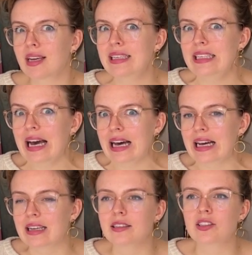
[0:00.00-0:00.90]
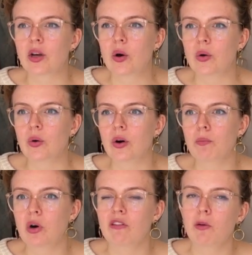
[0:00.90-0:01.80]
Yeah, so
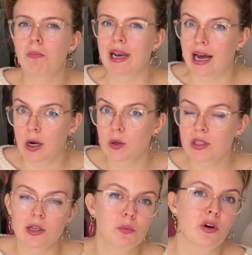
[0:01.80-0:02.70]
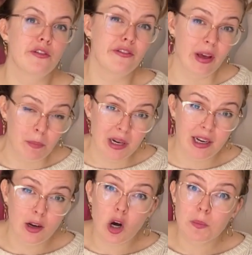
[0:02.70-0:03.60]
more of a blouse, a more
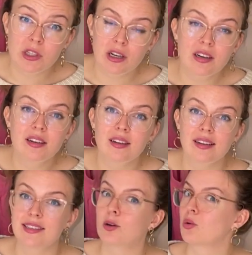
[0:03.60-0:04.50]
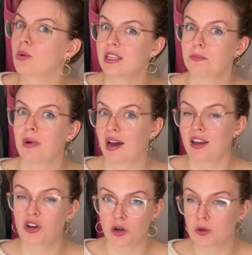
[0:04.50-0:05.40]
feminine option is always my
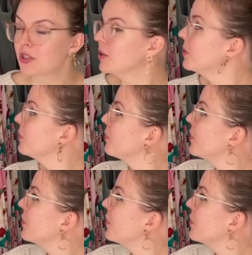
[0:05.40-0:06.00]
go-to.